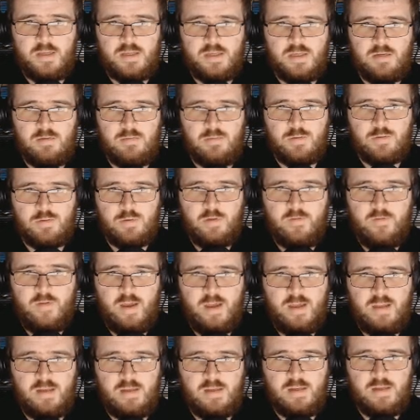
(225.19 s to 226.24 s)
seems we have
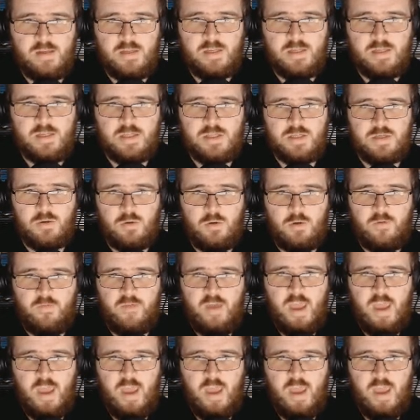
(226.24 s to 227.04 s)
entered this sort of